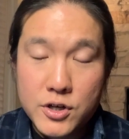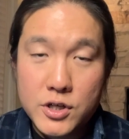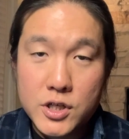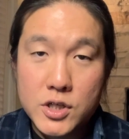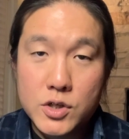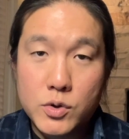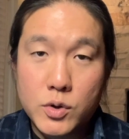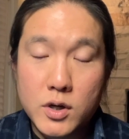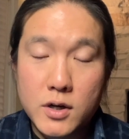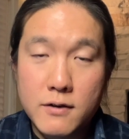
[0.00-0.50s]

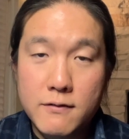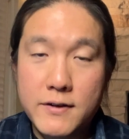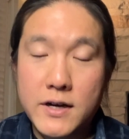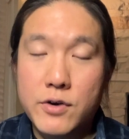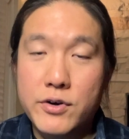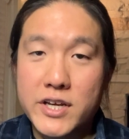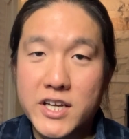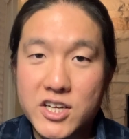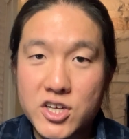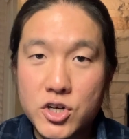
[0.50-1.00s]
you are
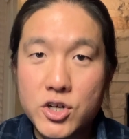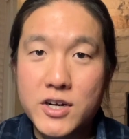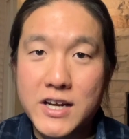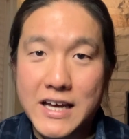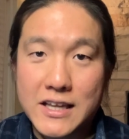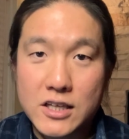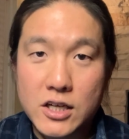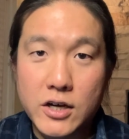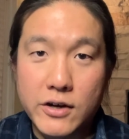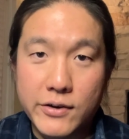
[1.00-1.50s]
very good
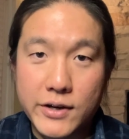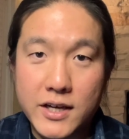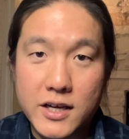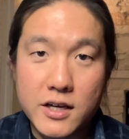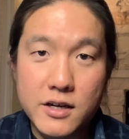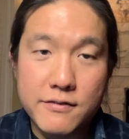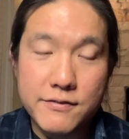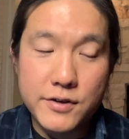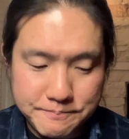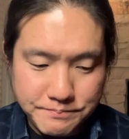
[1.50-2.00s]
at coding
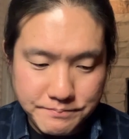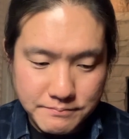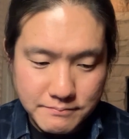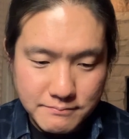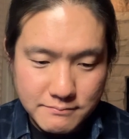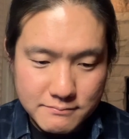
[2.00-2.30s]
interview.